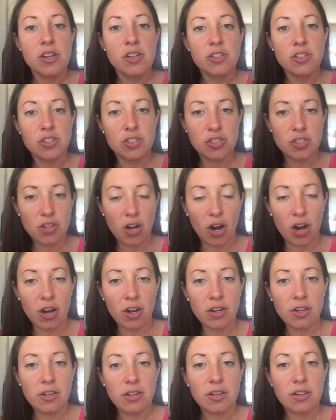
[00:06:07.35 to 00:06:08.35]

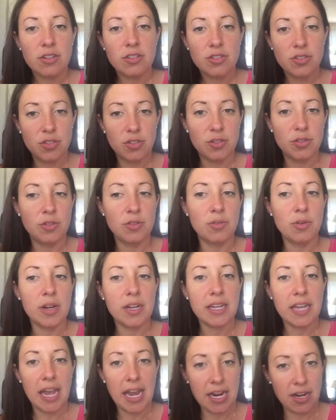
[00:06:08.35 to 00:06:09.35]
Start
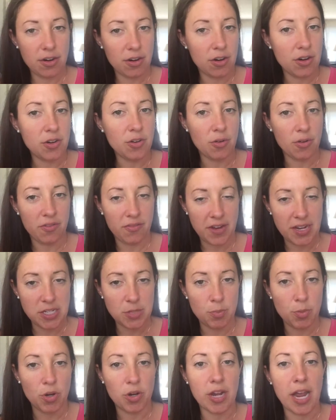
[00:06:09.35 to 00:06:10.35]
to cater your
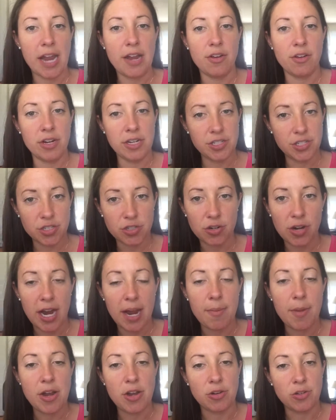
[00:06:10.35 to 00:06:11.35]
Facebook and your
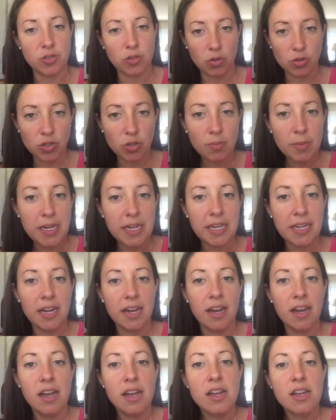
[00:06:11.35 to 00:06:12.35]
Instagram and your social
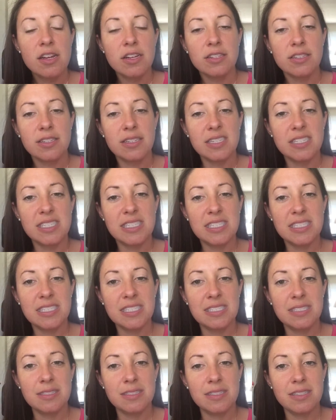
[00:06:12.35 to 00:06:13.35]
media
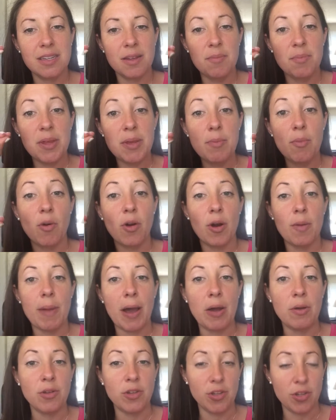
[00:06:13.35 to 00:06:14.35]
to be more
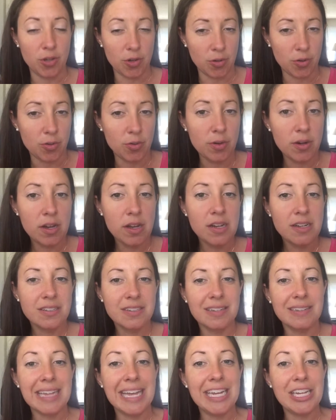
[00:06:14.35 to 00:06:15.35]
about you,
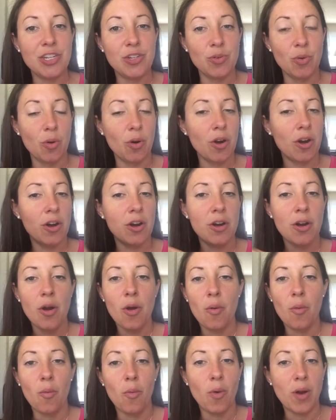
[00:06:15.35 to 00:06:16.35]
to let your
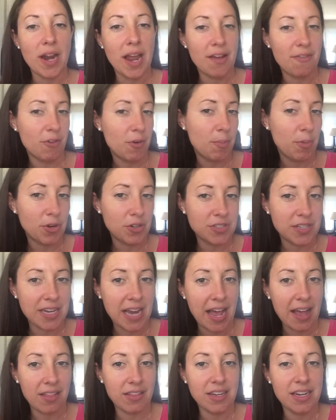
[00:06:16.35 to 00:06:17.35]
whatever
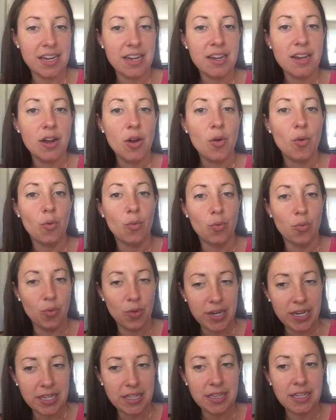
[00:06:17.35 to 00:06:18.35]
personality
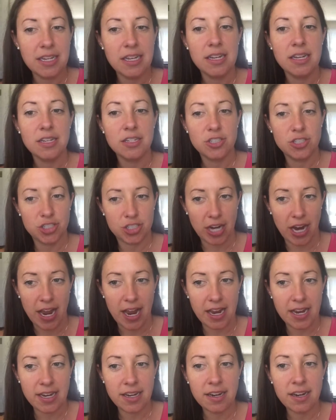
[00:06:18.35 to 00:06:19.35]
really
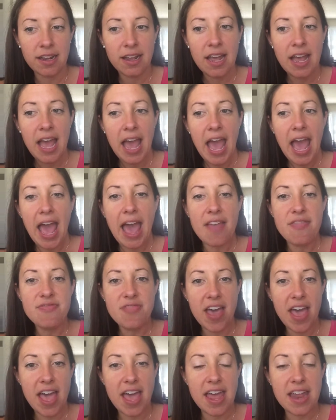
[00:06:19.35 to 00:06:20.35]
shine, and
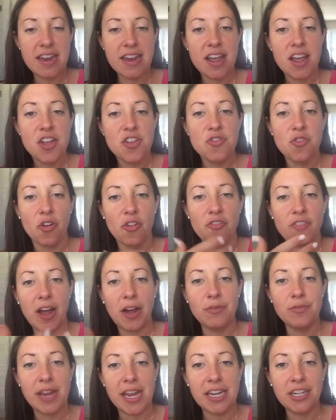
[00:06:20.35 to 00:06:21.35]
then your
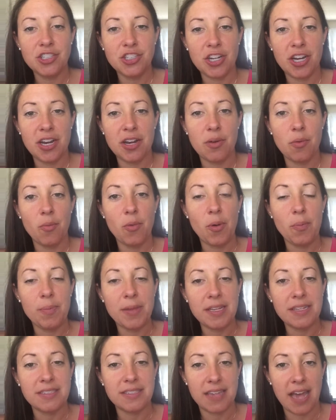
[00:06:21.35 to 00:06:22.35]
foundation will
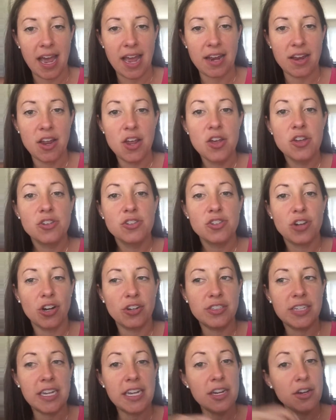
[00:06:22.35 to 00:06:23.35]
be set.
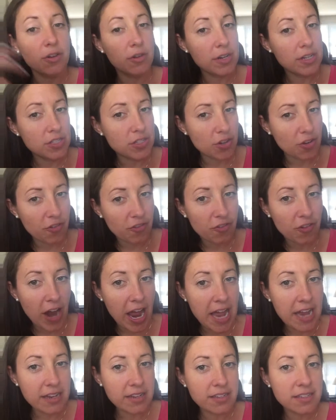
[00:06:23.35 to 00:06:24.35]
Start to increase your
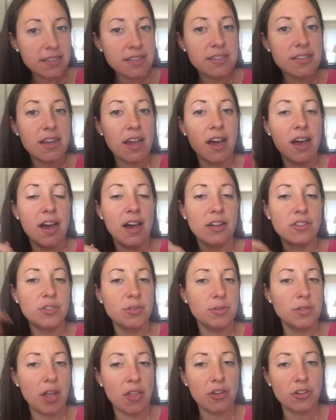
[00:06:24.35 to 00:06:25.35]
friends. I'll
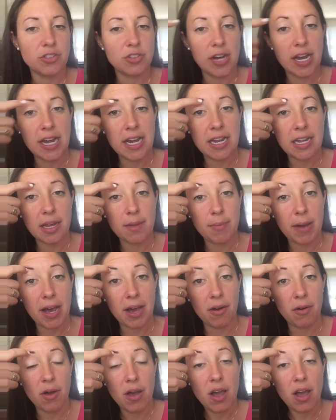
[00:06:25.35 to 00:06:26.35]
do another training
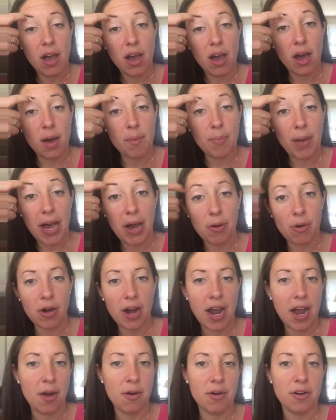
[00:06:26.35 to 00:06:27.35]
about power
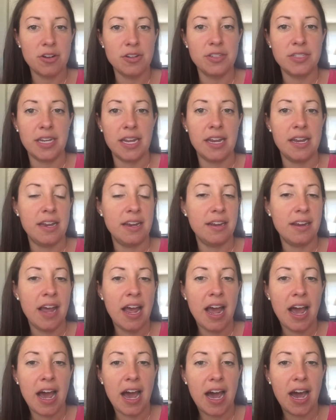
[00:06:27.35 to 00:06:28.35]
hours and
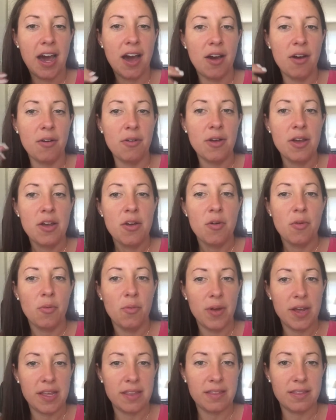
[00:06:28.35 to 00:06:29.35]
how
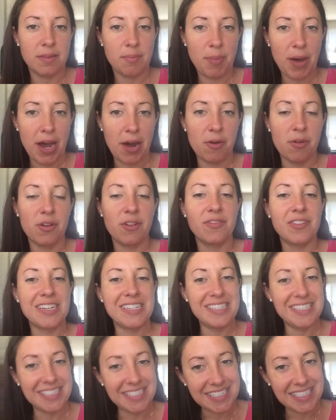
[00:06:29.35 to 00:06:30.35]
with the power of
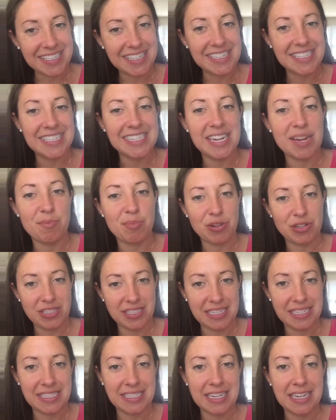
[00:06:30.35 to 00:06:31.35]
consistency and
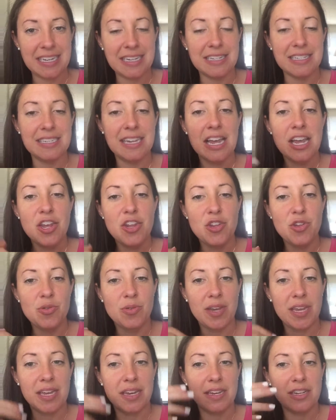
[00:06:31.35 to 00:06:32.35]
persistence, you
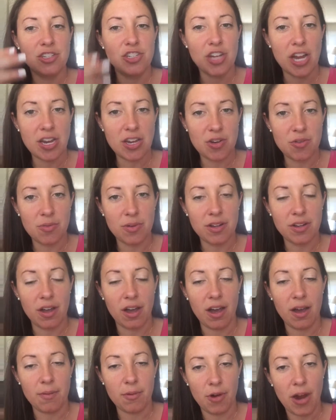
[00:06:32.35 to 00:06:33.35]
can
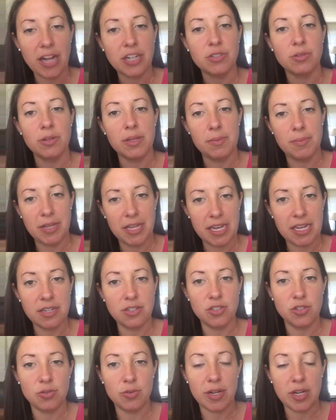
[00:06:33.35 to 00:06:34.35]
gradually
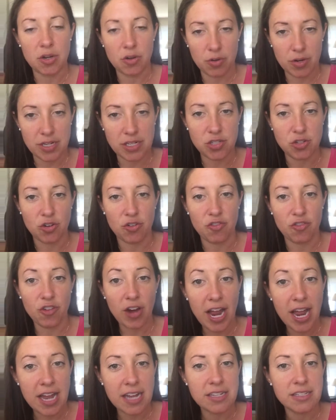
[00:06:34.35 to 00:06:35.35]
begin to increase your
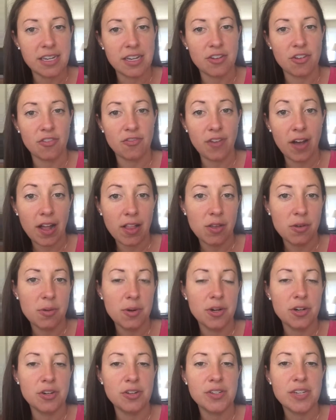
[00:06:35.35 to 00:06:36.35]
friends and your
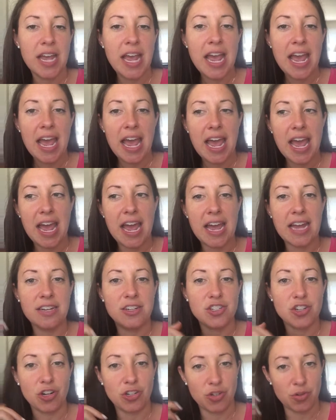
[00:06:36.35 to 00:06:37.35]
followers
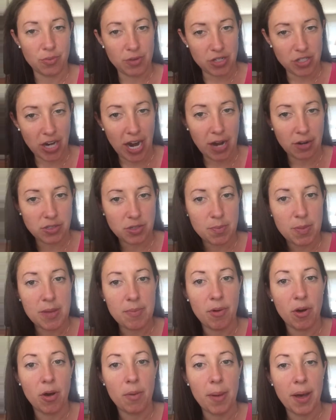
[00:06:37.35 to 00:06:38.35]
and start to reach out to
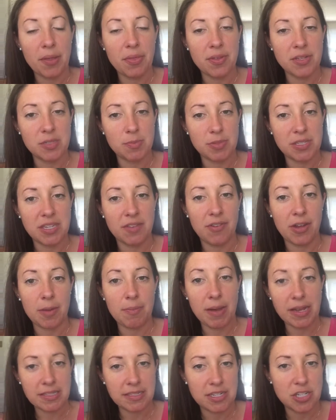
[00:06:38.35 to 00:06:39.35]
people about the specific
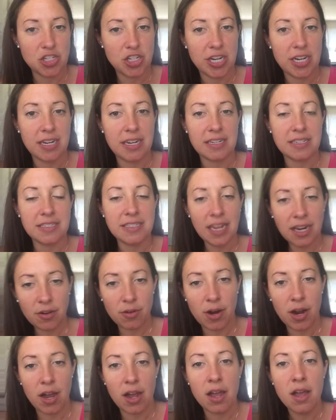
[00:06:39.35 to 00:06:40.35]
messaging,
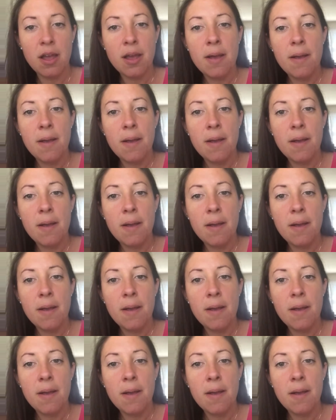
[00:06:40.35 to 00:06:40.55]
etc.